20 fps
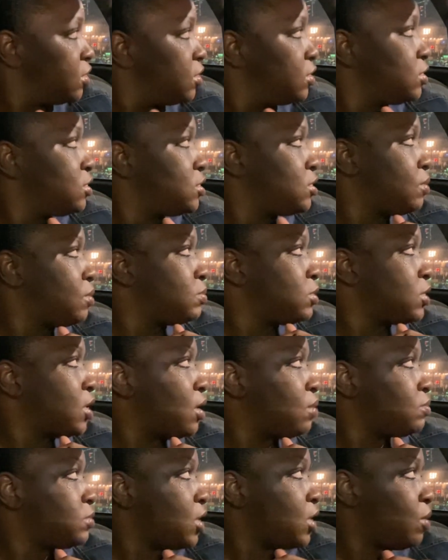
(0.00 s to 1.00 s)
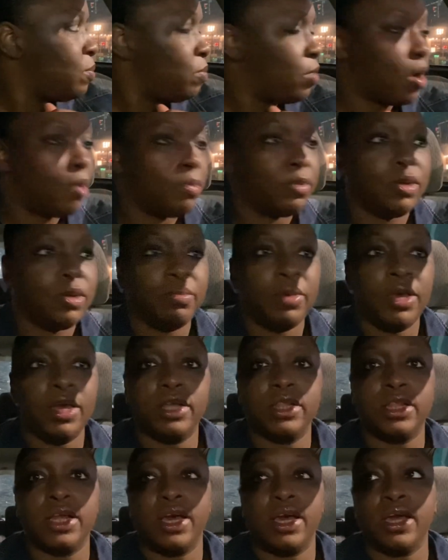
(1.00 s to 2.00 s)
sometimes I'll probably make
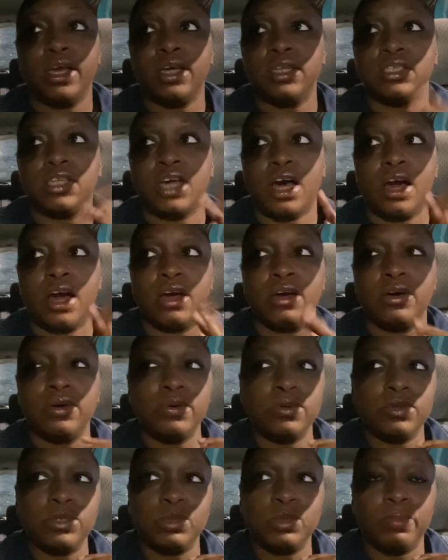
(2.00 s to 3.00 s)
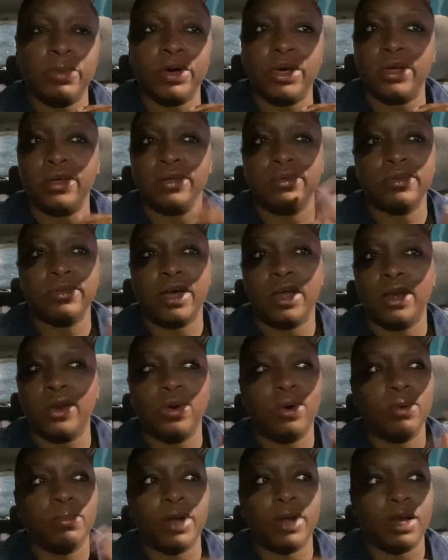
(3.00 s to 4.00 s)
like tacos, but I know
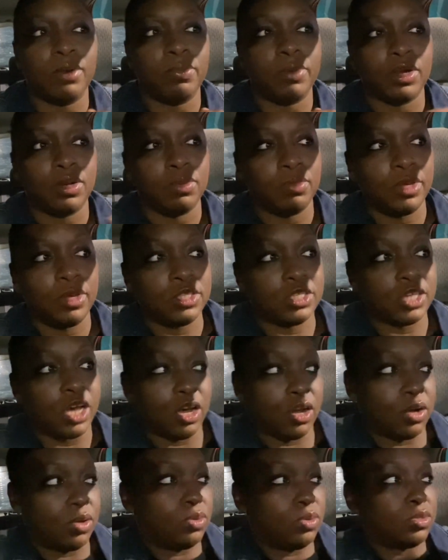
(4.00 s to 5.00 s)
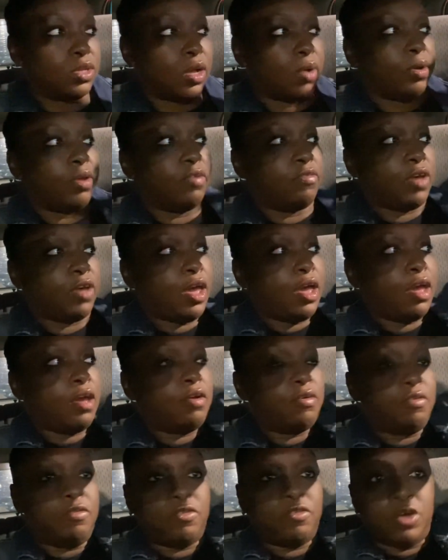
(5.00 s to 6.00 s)
I'm not about to make tacos. I don't even
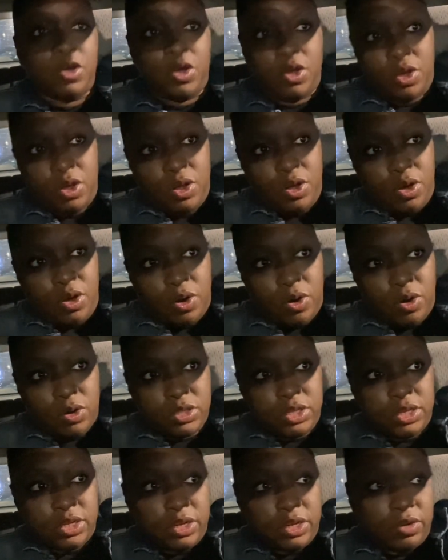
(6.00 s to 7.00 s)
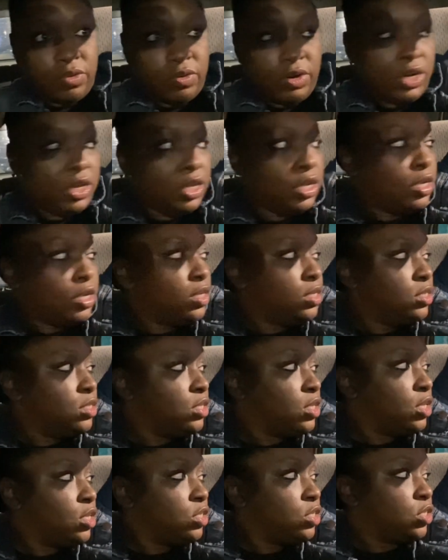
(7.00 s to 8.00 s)
have all the
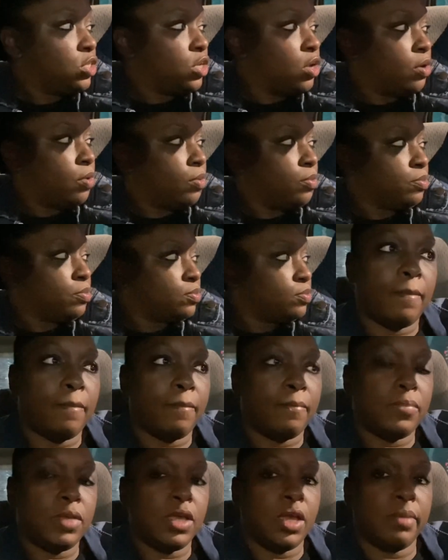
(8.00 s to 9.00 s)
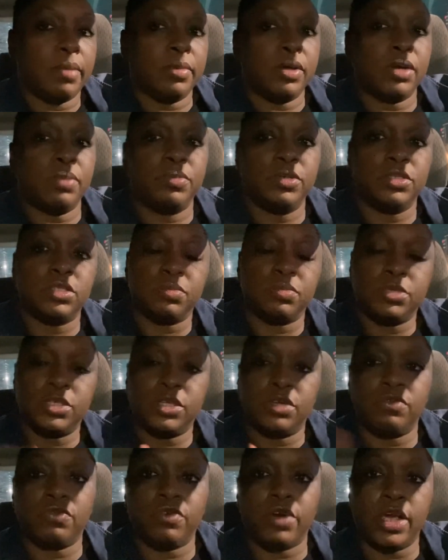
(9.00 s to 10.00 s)
ingredients. So yeah, I'm gonna put some
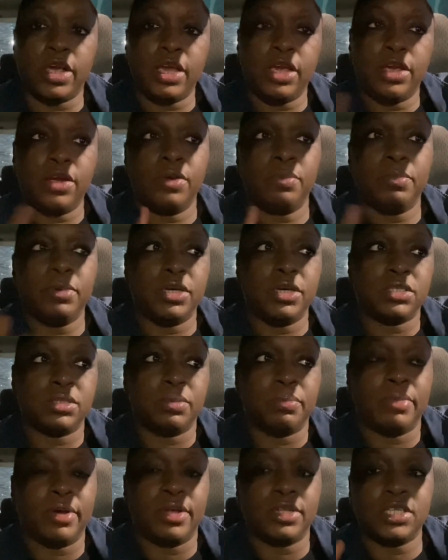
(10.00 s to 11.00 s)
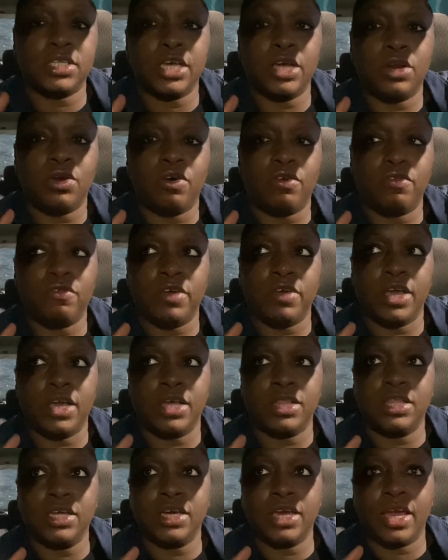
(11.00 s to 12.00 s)
stuff right here because I'm about to get off
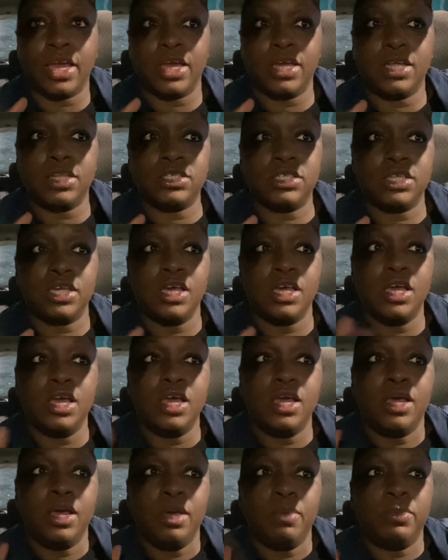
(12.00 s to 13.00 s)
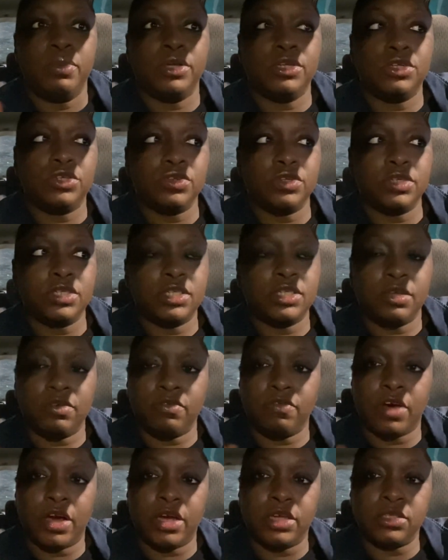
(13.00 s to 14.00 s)
and look at Pinterest and
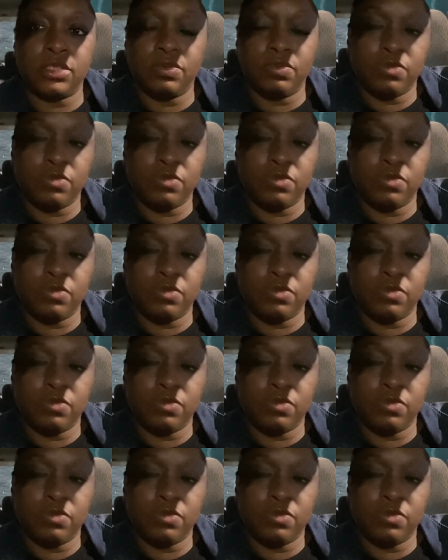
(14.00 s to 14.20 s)
find some